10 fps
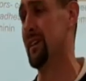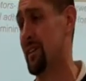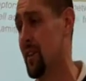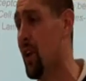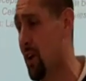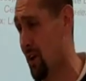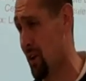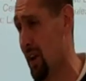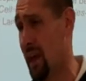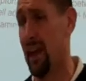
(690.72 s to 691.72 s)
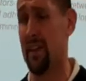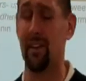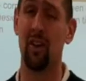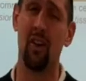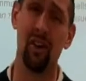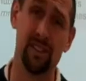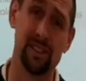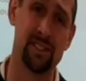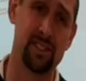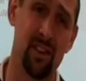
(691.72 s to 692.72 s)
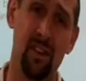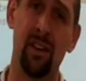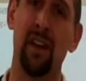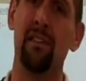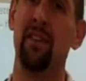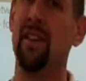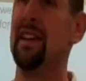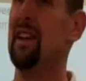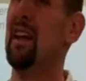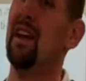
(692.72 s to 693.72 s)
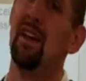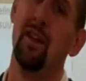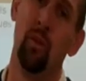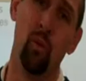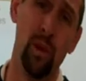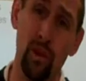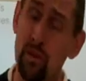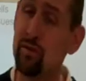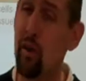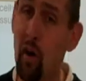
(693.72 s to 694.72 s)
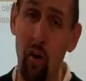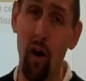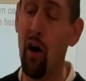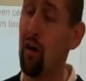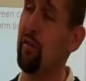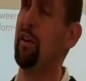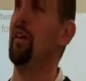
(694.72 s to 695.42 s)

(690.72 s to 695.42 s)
get in your car and your car doesn't start and everything, the wheels fall off